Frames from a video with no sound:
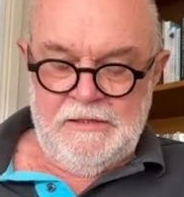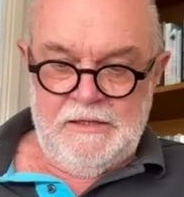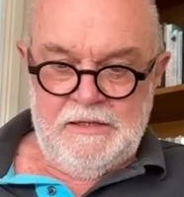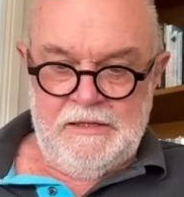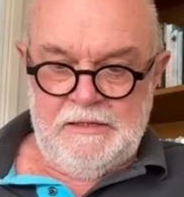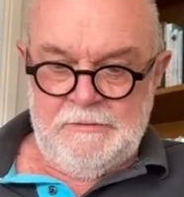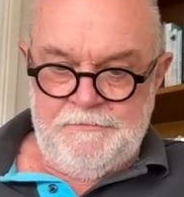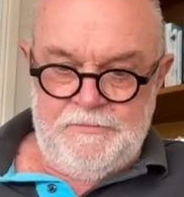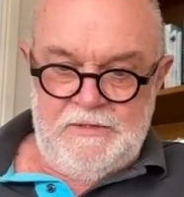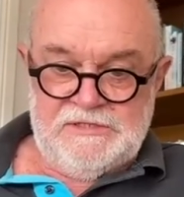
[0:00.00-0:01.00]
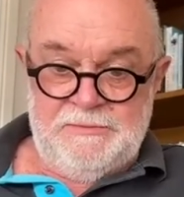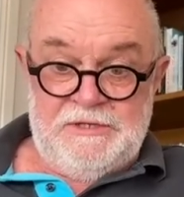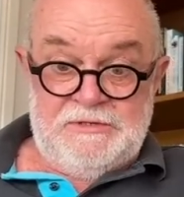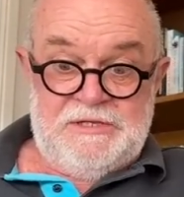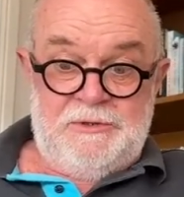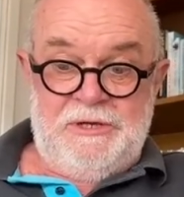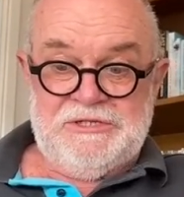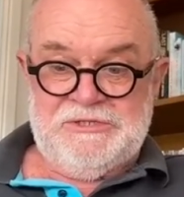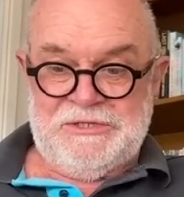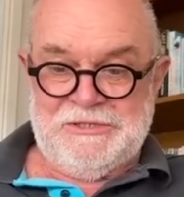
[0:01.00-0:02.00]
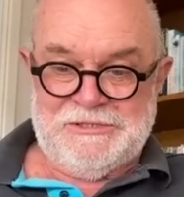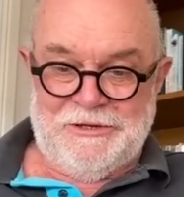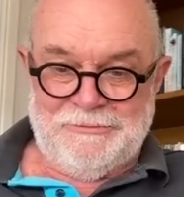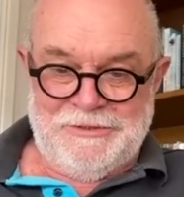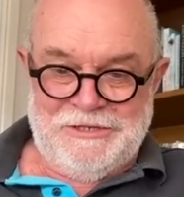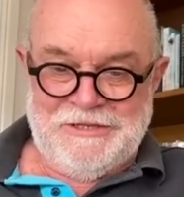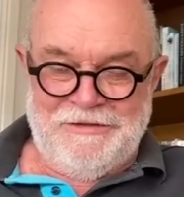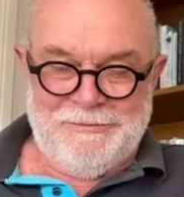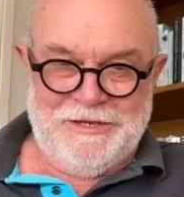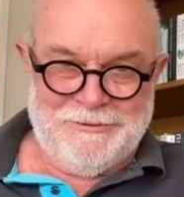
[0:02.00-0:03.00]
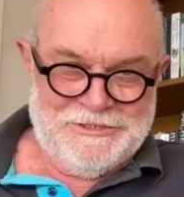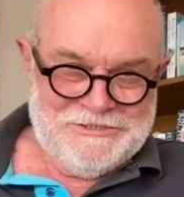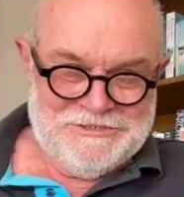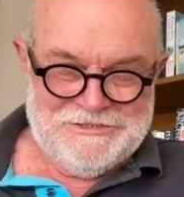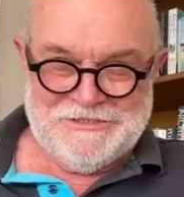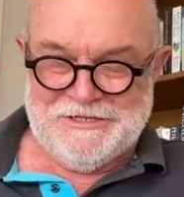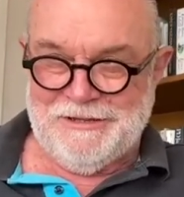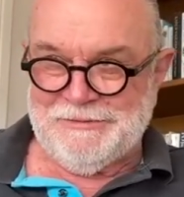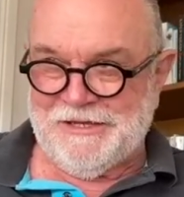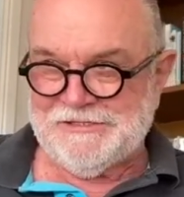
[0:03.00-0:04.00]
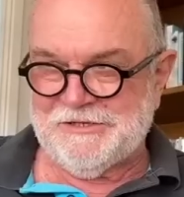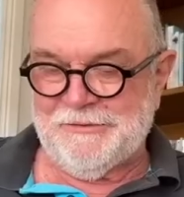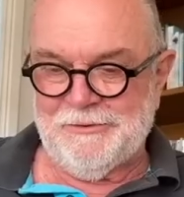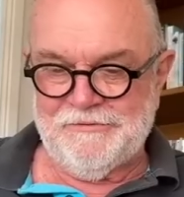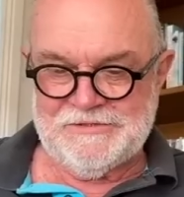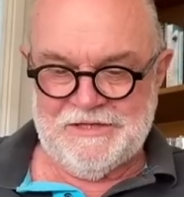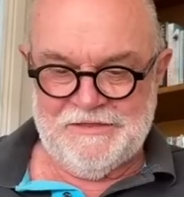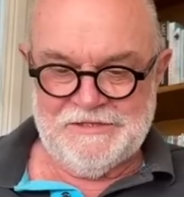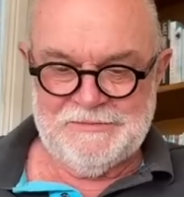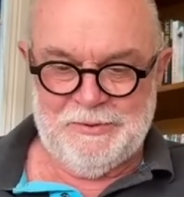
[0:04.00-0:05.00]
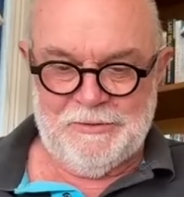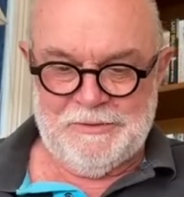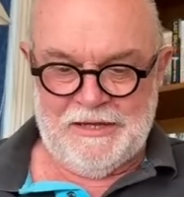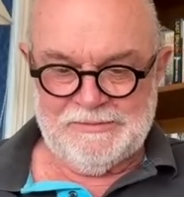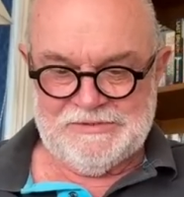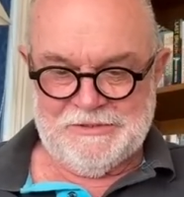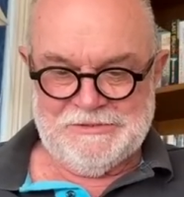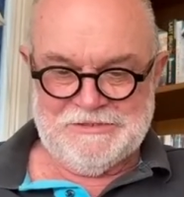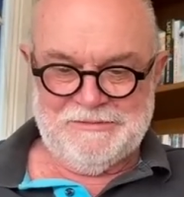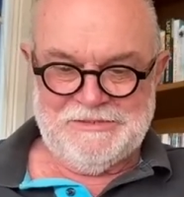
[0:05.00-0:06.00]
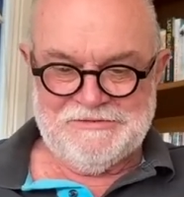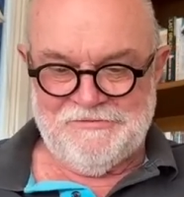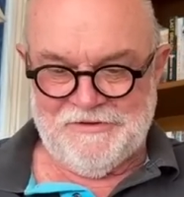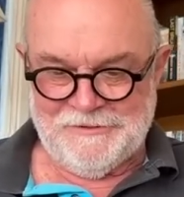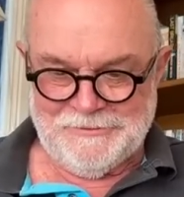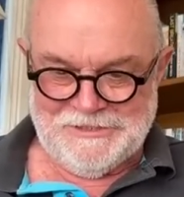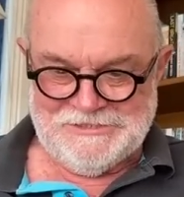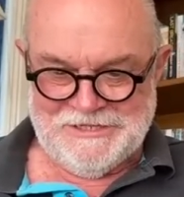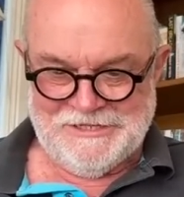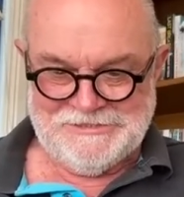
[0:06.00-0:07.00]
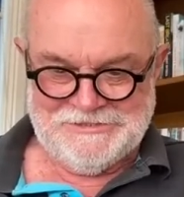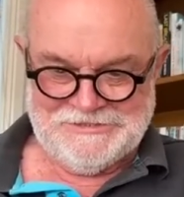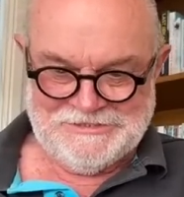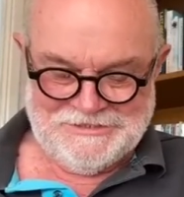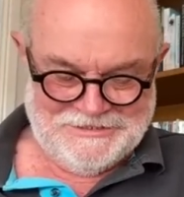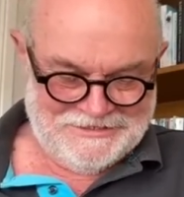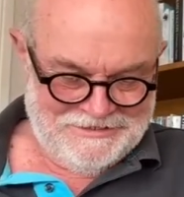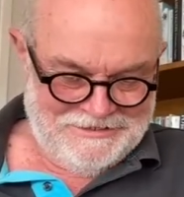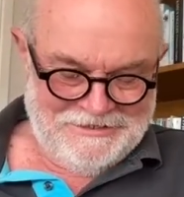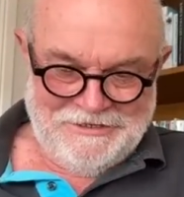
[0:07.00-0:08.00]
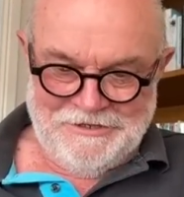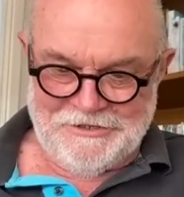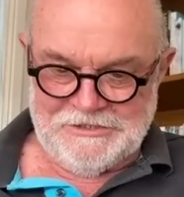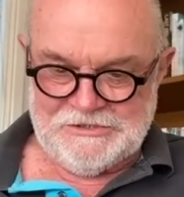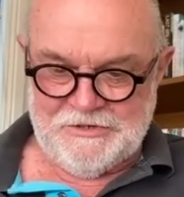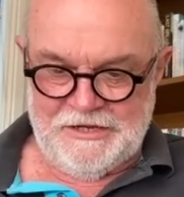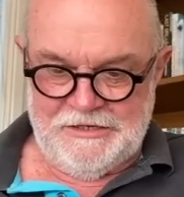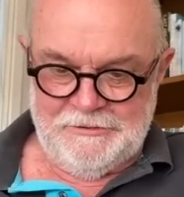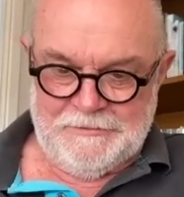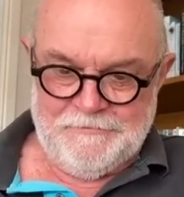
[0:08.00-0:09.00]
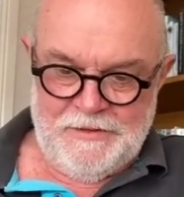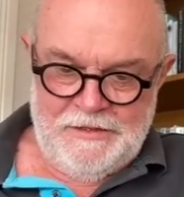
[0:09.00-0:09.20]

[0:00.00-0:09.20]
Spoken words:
There's some interesting questions in this lot. We didn't have many questions a couple of days ago, and all of a sudden they just popped up. So there's going to be some fun with these answers, and I'll get straight into it.